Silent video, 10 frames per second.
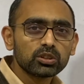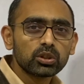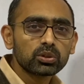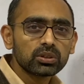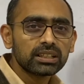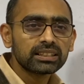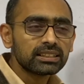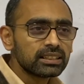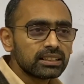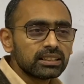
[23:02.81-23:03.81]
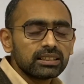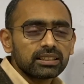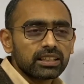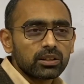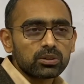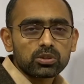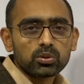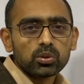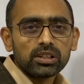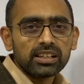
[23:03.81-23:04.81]
go to a
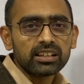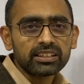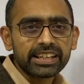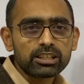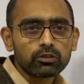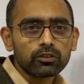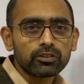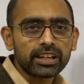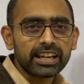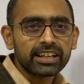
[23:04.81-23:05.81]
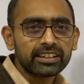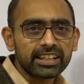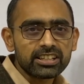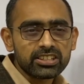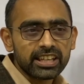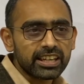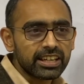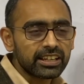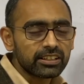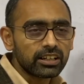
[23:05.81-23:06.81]
school, teach for free, teach
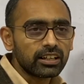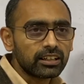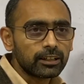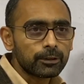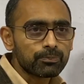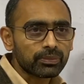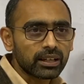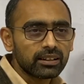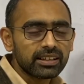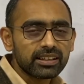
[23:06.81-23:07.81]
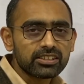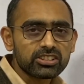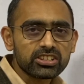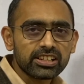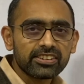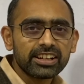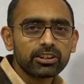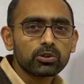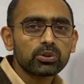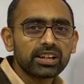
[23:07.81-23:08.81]
the children
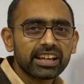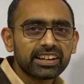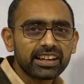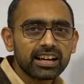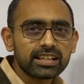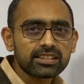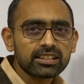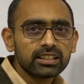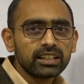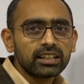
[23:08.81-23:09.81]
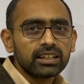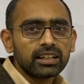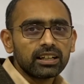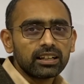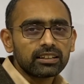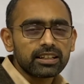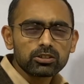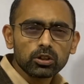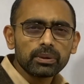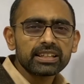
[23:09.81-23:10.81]
in rural areas. There's
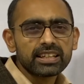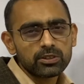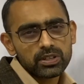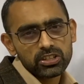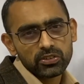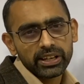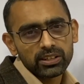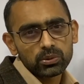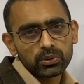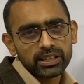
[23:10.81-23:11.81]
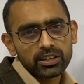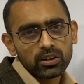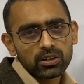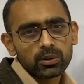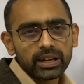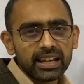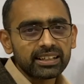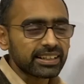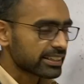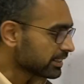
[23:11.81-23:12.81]
so many things which you can do in your
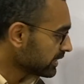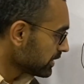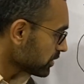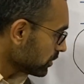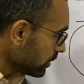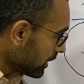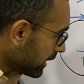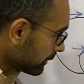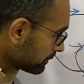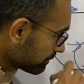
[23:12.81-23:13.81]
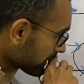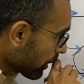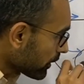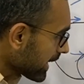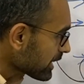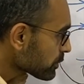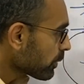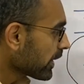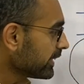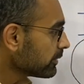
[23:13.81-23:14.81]
locality. So now next
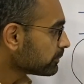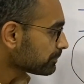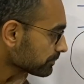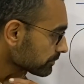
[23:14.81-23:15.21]
point,